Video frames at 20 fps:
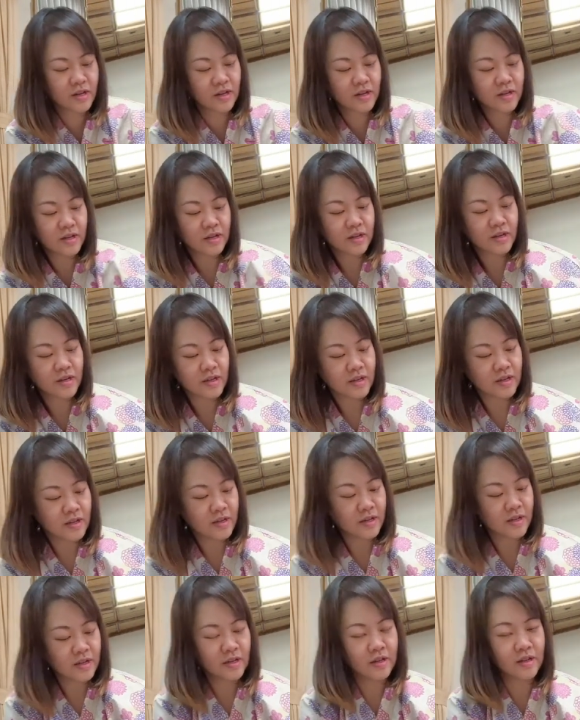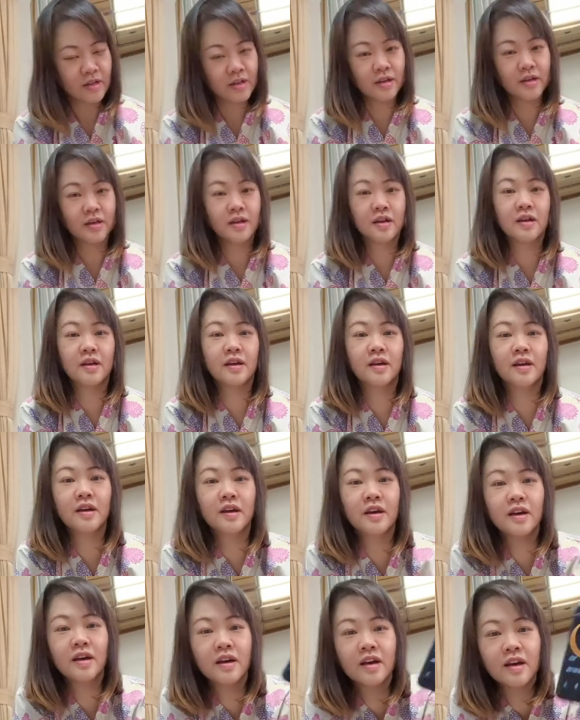
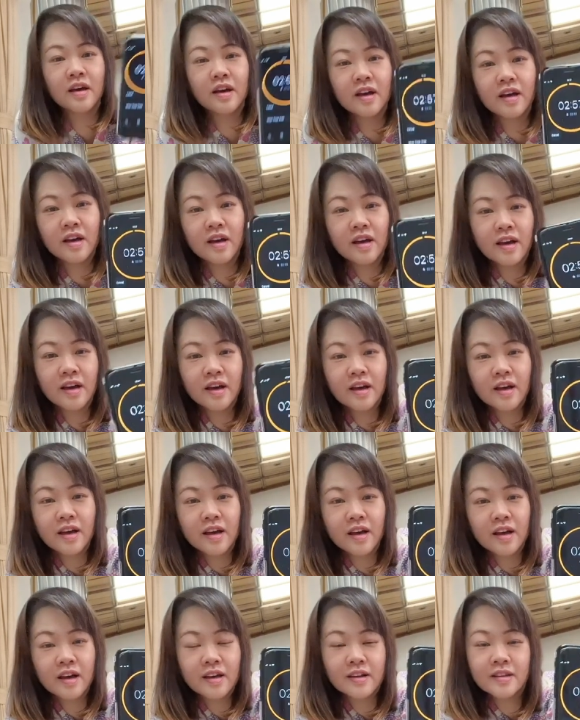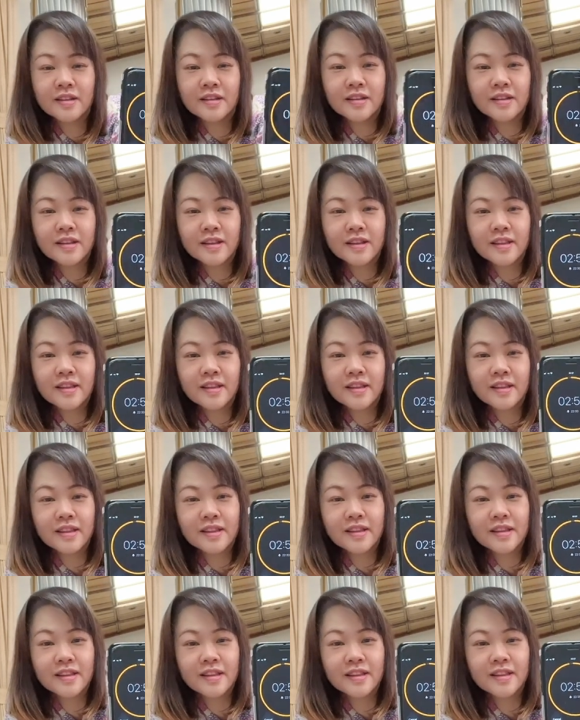
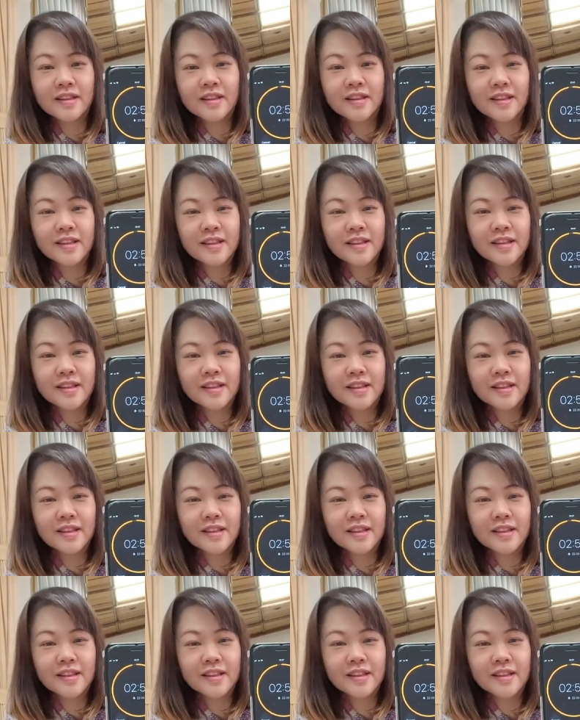Nothing is said.